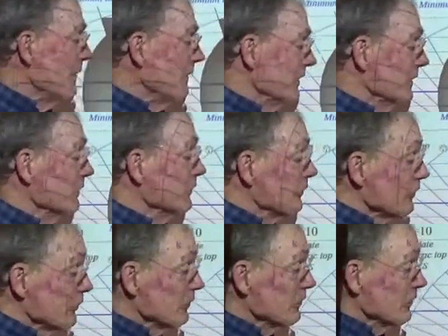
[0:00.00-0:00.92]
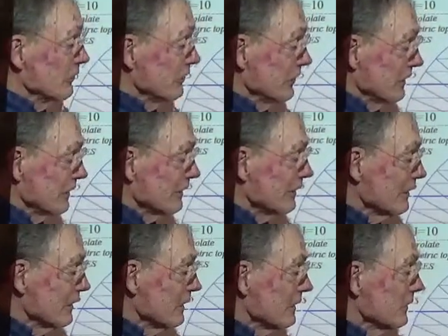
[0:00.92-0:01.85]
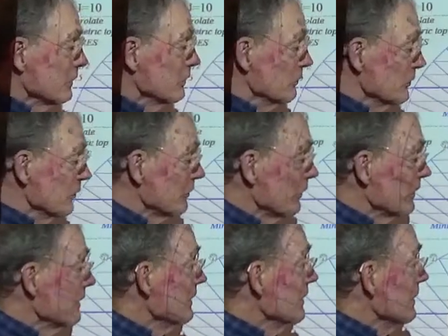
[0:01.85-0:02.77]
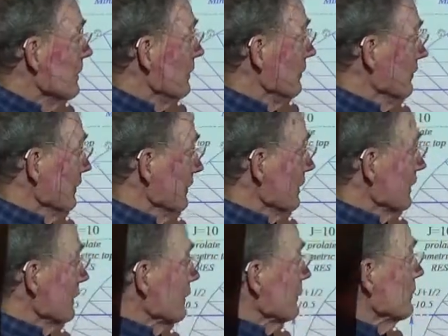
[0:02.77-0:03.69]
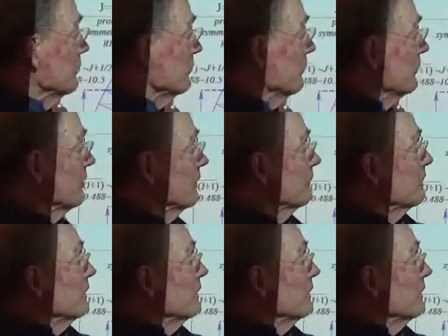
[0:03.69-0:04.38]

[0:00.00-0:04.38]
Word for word: the uncertainty cones, the cones that